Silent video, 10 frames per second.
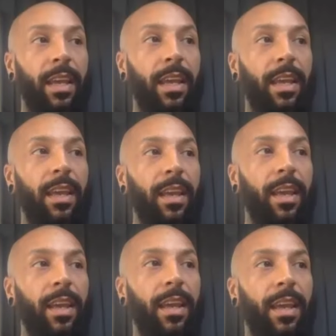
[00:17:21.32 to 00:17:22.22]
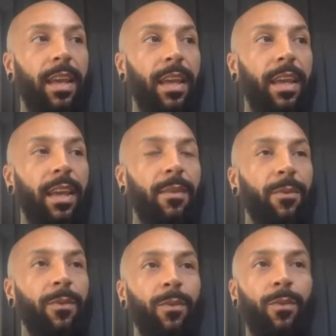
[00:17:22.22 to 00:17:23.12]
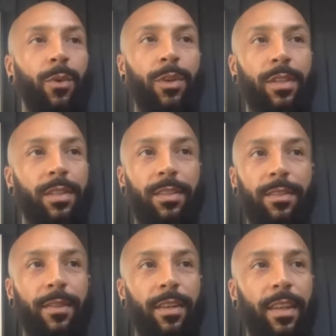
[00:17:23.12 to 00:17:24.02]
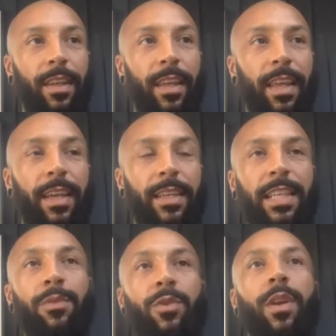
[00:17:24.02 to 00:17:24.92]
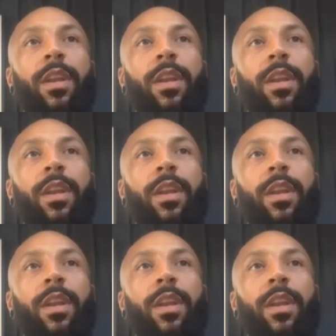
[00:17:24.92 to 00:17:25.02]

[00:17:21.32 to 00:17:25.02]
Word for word: it it was exceptional.